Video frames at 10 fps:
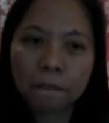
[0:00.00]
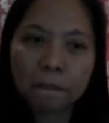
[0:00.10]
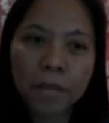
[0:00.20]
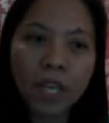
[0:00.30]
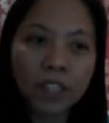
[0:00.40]

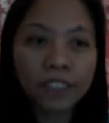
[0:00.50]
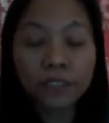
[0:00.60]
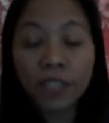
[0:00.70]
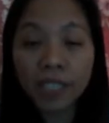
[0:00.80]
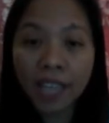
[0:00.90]
Because
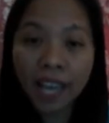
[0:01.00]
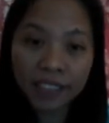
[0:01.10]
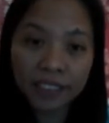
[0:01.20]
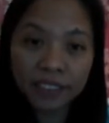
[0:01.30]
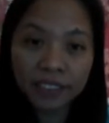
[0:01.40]
if it
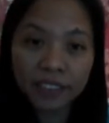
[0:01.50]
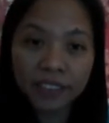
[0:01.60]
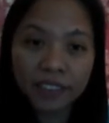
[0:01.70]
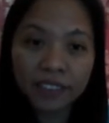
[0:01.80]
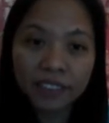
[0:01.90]
has,
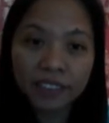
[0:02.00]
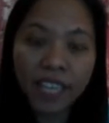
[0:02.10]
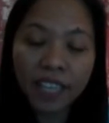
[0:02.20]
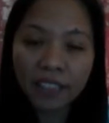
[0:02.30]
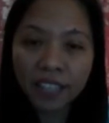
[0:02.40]

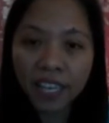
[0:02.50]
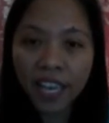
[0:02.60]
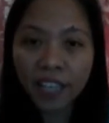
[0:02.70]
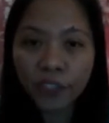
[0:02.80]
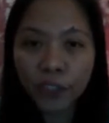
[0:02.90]
then the
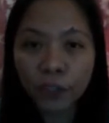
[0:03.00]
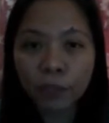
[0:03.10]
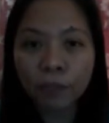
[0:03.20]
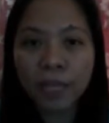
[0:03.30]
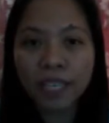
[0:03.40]
line
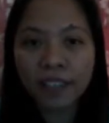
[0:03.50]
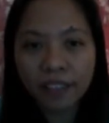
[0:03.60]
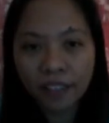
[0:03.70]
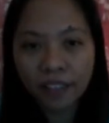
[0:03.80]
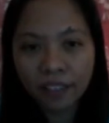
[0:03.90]
should be,